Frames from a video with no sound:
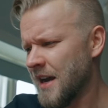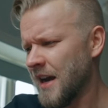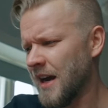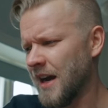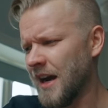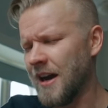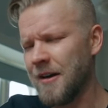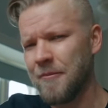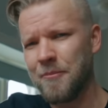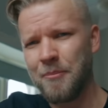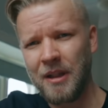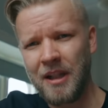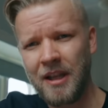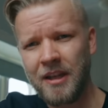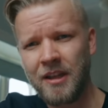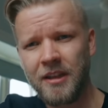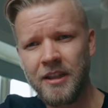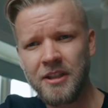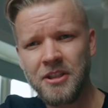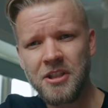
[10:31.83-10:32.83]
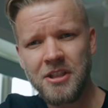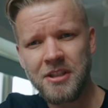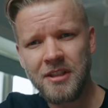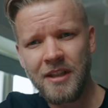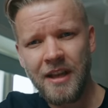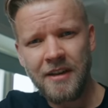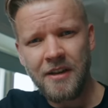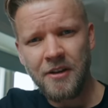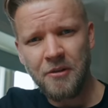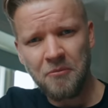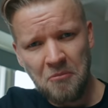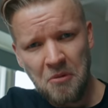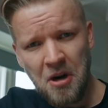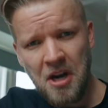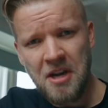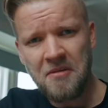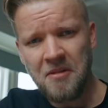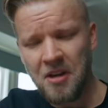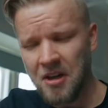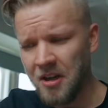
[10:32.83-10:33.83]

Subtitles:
But luckily, it just landed right